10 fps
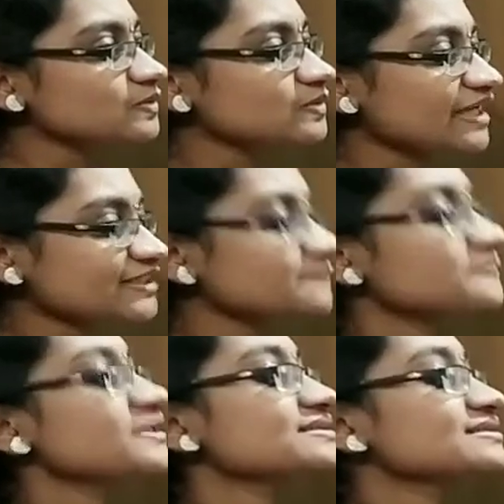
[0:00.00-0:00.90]

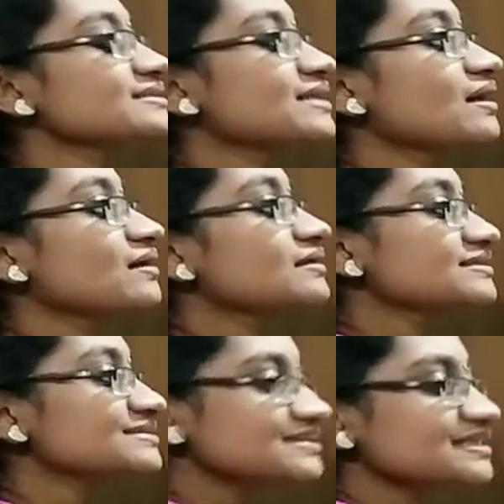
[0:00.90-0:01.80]
express the
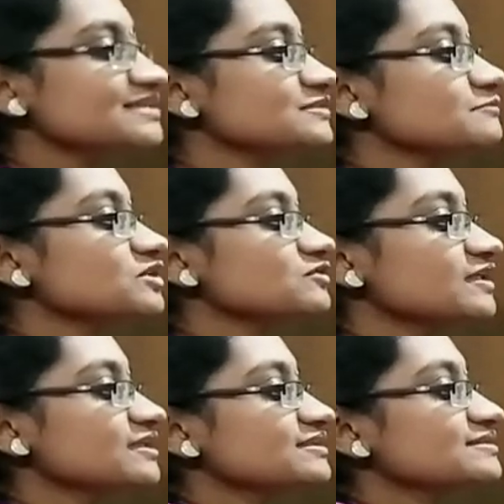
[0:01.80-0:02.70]
distance
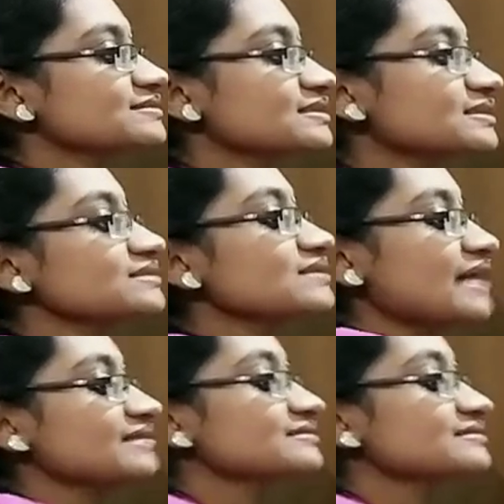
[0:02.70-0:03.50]
between this Earth and